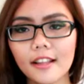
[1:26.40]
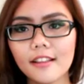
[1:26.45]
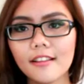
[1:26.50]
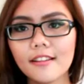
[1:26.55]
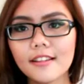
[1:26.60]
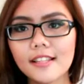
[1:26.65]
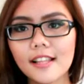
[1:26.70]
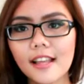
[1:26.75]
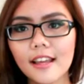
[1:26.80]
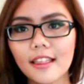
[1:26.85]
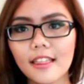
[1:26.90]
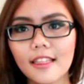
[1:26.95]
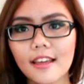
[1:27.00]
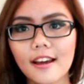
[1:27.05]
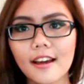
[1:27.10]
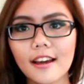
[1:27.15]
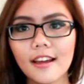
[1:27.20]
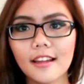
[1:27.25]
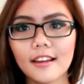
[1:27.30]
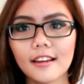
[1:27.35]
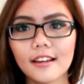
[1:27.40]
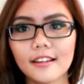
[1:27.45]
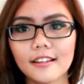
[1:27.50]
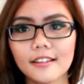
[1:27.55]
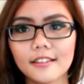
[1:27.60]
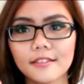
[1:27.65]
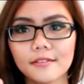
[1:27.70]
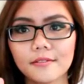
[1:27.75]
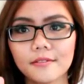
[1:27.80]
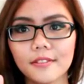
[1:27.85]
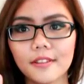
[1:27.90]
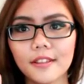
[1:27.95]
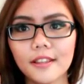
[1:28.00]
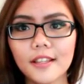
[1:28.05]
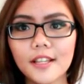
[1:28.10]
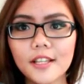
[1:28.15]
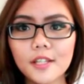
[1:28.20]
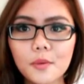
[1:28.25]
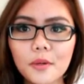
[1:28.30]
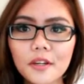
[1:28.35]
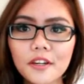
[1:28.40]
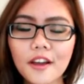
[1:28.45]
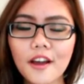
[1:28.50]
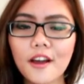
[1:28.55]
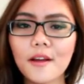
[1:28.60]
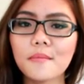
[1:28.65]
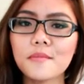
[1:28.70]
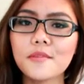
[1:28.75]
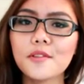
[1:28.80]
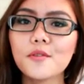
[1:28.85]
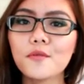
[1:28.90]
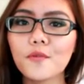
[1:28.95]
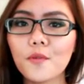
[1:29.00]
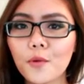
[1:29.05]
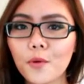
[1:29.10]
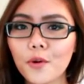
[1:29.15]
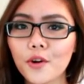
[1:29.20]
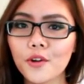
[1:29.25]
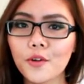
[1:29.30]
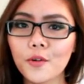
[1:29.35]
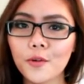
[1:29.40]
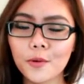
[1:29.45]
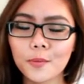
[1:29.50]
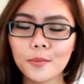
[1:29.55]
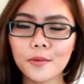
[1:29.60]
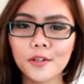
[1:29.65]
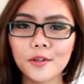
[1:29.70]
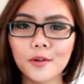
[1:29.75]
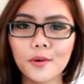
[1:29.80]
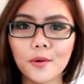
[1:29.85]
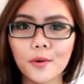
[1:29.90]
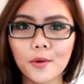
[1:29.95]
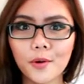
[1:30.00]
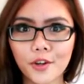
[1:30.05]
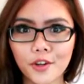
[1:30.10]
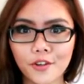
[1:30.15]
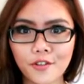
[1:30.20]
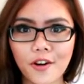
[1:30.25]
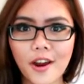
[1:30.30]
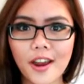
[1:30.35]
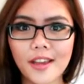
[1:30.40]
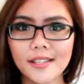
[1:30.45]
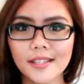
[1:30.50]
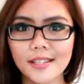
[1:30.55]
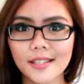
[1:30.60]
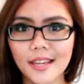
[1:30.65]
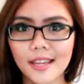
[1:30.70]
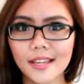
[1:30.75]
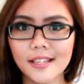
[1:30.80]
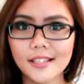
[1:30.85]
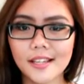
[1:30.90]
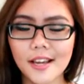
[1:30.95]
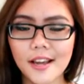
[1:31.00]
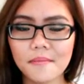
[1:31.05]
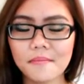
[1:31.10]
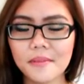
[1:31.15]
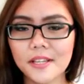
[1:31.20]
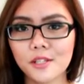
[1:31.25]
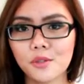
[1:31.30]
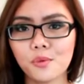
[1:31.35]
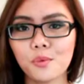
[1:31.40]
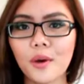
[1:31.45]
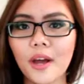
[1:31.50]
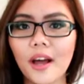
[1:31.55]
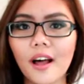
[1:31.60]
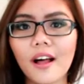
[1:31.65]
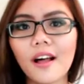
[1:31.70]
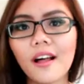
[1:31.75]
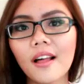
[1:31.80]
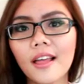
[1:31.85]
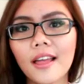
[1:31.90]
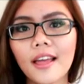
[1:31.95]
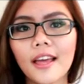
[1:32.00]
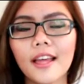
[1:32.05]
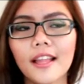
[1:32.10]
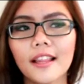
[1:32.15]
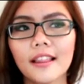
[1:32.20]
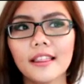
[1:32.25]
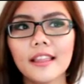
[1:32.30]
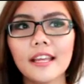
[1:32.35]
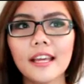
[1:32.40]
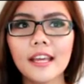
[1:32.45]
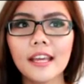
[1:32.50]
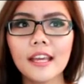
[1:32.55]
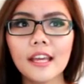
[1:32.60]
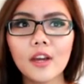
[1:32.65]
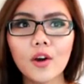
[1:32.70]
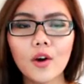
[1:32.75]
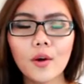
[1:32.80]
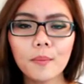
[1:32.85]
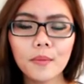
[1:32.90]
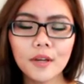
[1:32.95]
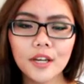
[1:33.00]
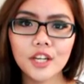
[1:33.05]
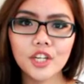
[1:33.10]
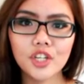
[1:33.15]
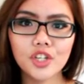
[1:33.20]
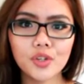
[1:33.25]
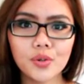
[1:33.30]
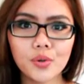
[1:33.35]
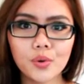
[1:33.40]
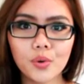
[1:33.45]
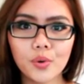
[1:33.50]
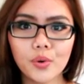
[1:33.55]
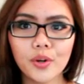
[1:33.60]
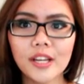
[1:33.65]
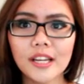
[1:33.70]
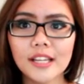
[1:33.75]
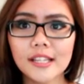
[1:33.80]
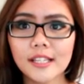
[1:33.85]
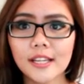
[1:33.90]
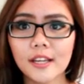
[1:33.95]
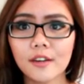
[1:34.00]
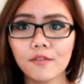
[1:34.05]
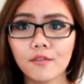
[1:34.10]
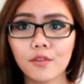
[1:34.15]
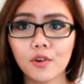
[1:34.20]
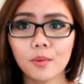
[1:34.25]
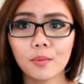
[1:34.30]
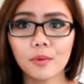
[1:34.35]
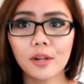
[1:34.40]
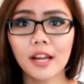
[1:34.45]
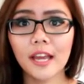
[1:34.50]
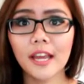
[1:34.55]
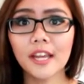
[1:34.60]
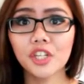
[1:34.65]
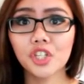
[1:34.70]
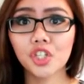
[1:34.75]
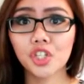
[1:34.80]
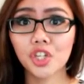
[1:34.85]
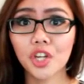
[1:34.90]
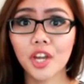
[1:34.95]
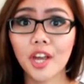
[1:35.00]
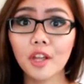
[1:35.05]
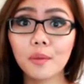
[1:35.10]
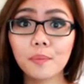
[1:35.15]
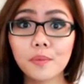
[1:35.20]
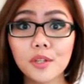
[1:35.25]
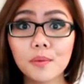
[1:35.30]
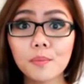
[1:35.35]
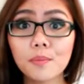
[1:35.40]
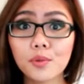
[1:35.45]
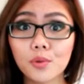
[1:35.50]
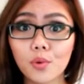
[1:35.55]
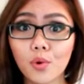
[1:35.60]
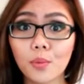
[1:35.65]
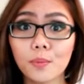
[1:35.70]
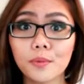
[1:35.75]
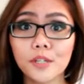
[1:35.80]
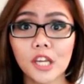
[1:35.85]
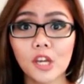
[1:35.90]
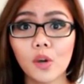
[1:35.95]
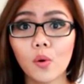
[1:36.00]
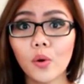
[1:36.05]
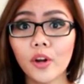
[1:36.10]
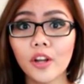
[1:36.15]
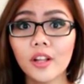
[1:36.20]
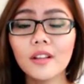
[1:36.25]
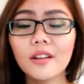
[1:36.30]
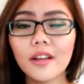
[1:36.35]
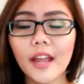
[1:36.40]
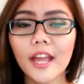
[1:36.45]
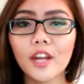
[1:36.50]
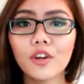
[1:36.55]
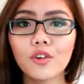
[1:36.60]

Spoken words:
It looks like that. This one comes for normal or dry skin type as well. The combination or oily skin formulation helps absorb the oil